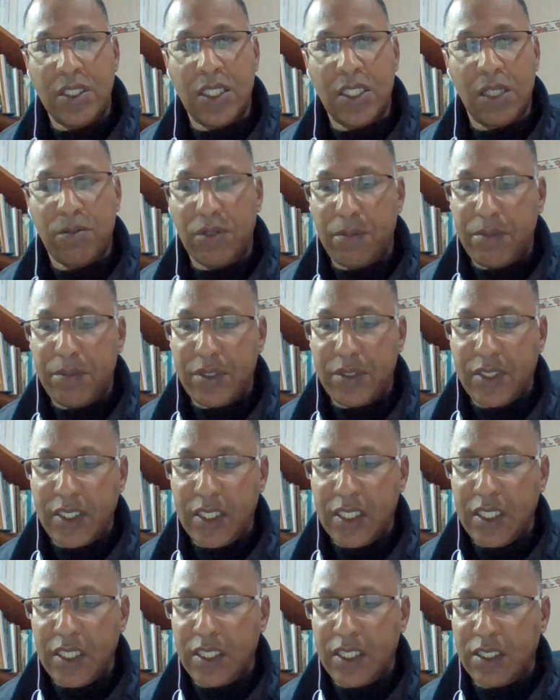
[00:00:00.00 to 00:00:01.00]

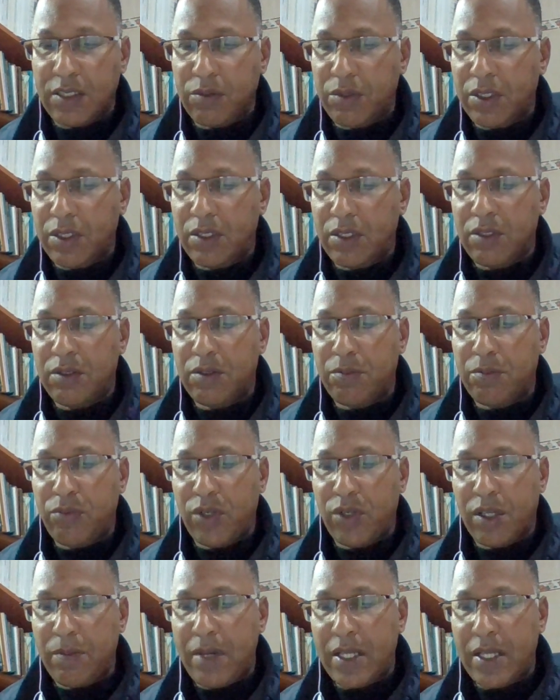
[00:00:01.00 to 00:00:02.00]
properties with the
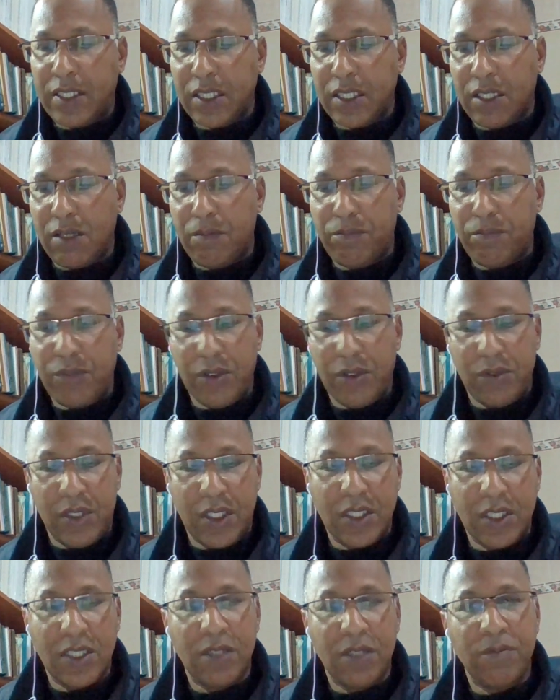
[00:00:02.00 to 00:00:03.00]
pragmatic
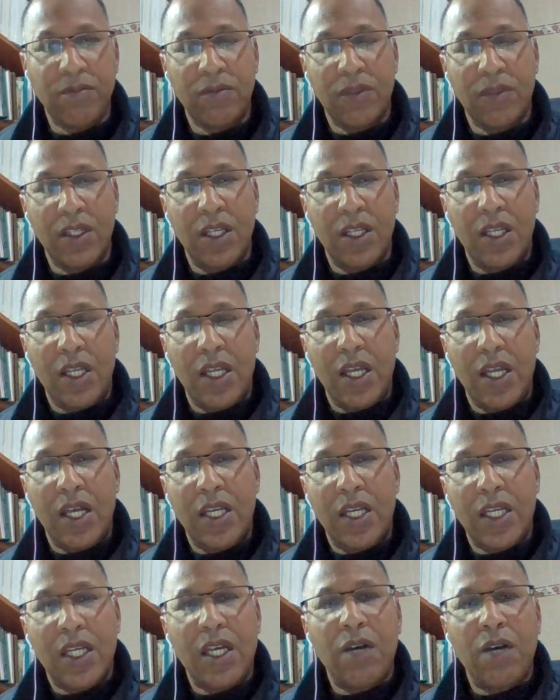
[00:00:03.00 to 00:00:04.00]
component, and
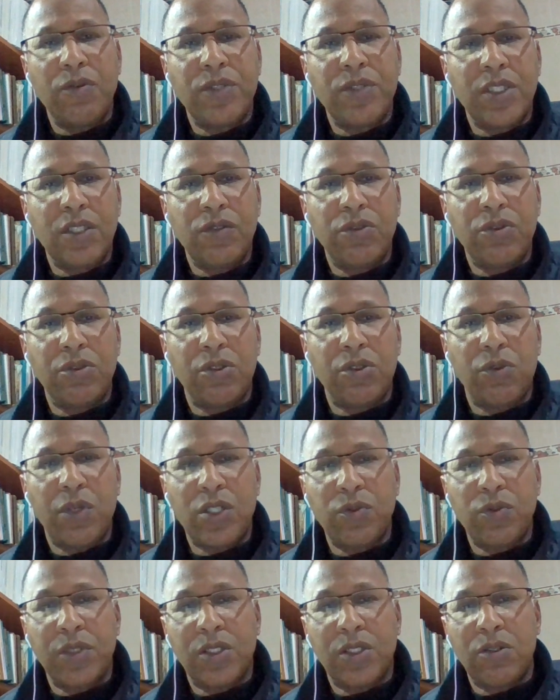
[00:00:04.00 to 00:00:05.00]
accounting for
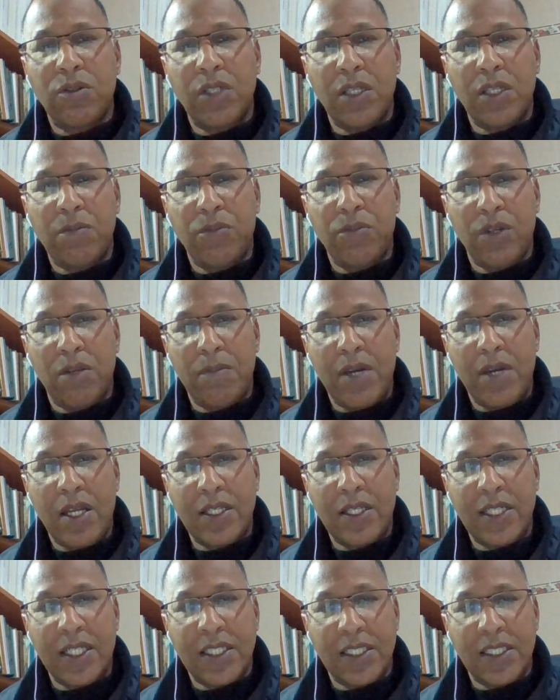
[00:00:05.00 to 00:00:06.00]
what we call in
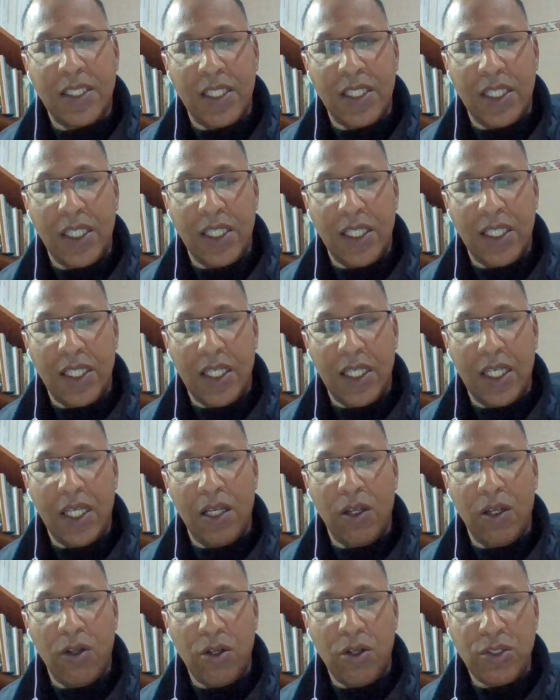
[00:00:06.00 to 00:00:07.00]
pragmatics the
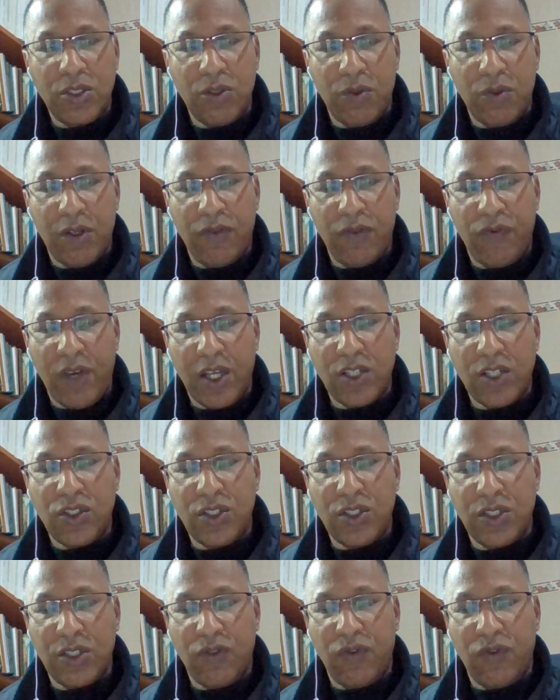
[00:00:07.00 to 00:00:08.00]
illocutionary
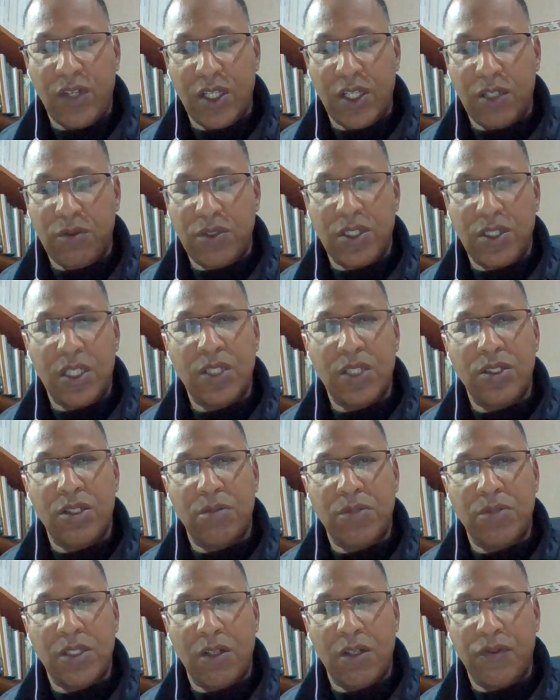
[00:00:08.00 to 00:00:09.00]
functions of language in
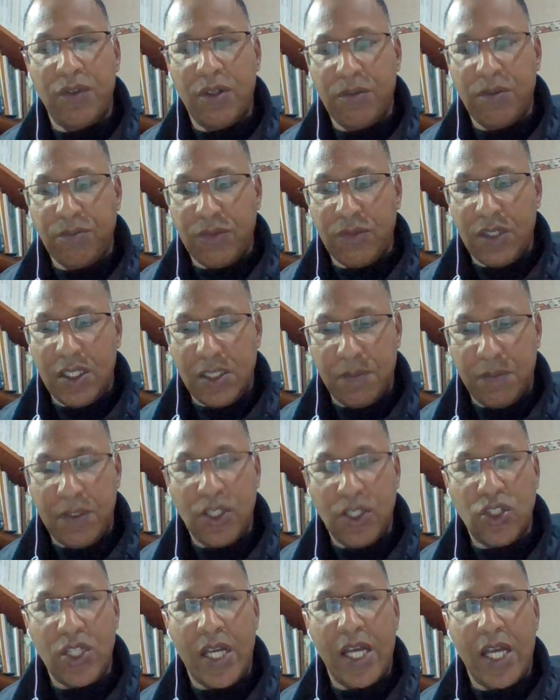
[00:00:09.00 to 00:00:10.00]
terms of
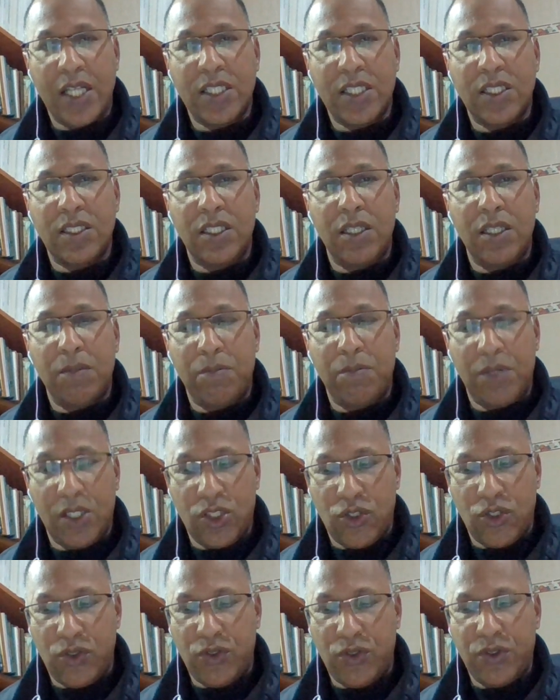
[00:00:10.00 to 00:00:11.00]
speech acts,
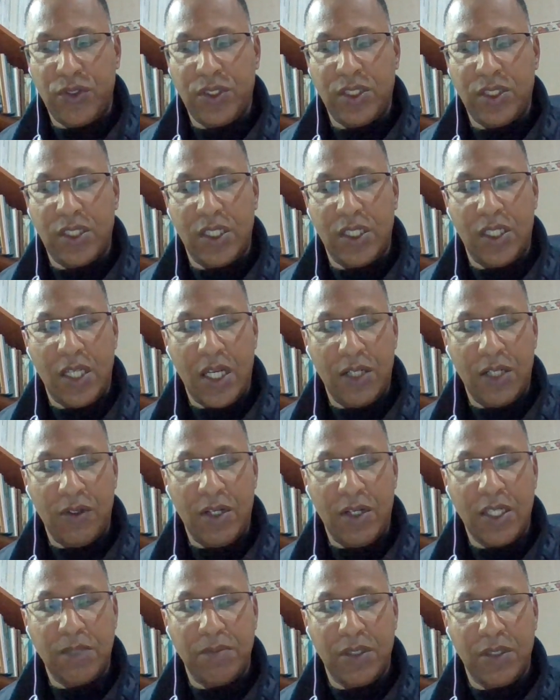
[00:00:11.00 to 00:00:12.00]
inflectures, and other
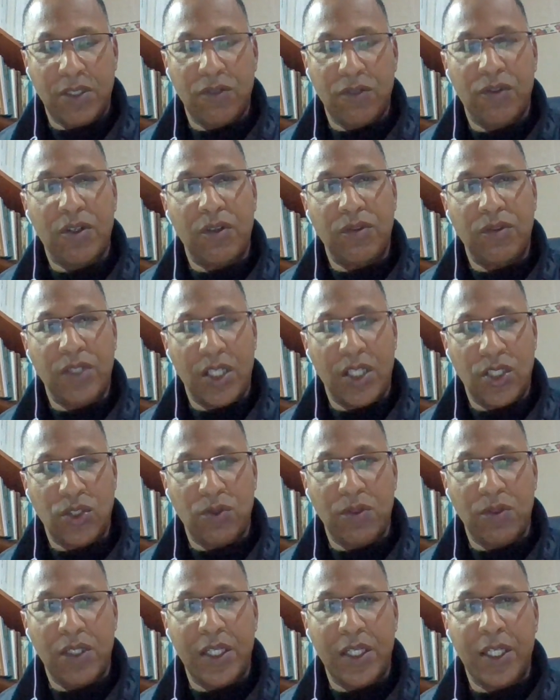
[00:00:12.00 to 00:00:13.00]
aspects of
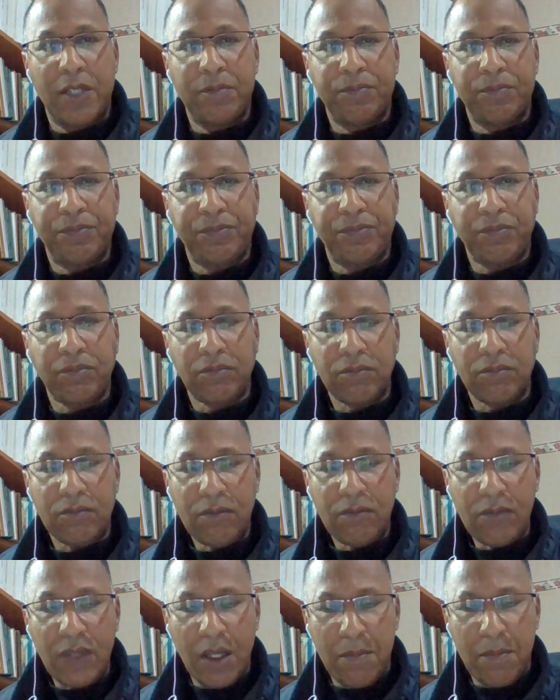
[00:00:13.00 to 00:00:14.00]
contextually
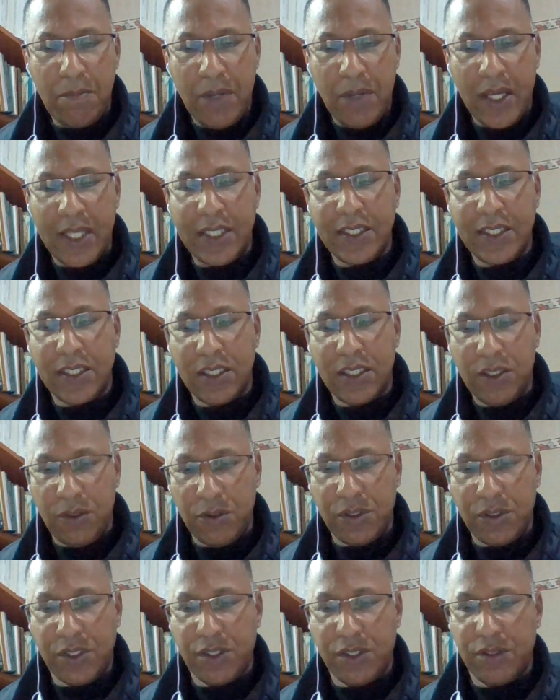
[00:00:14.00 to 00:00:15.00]
based
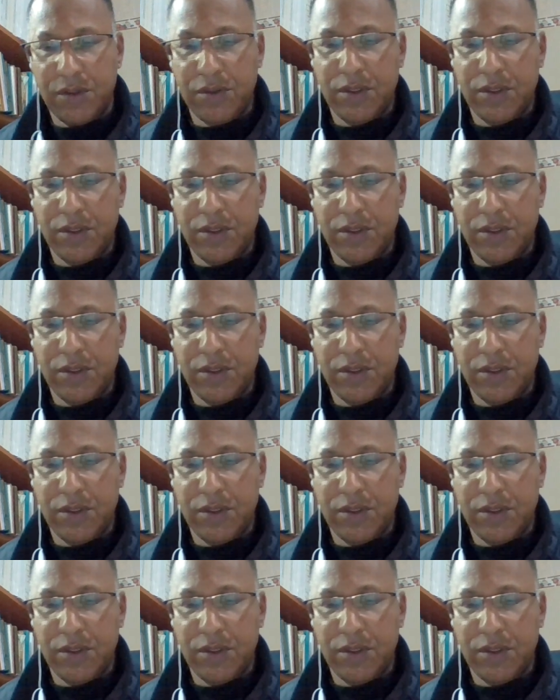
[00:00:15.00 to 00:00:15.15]
use.